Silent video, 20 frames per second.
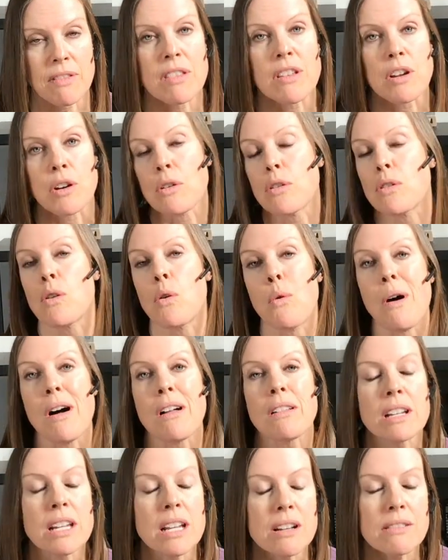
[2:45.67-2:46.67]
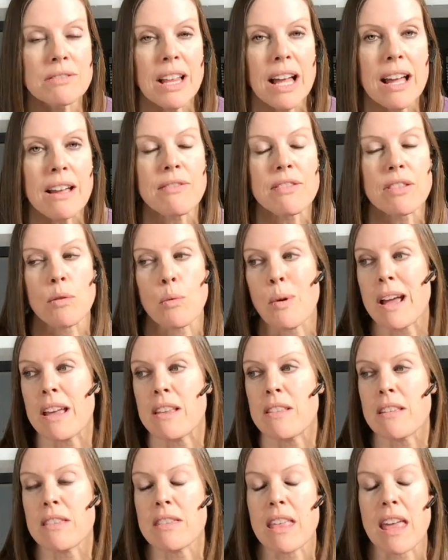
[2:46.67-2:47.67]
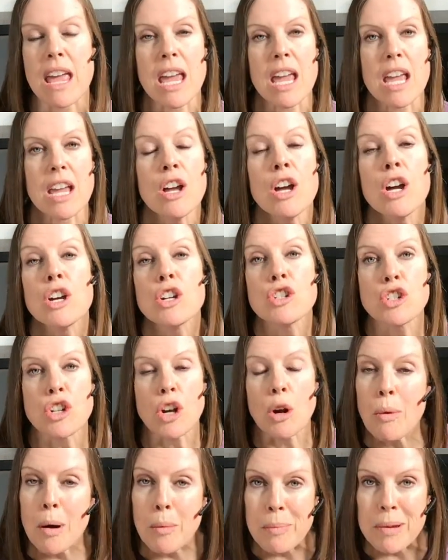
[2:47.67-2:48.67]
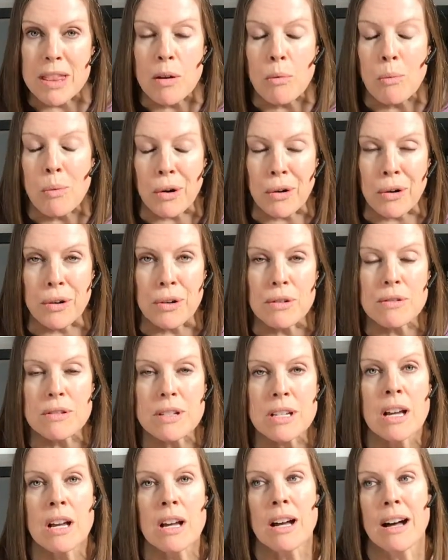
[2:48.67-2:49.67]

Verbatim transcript: Their quality of life, the way that they show up in the world,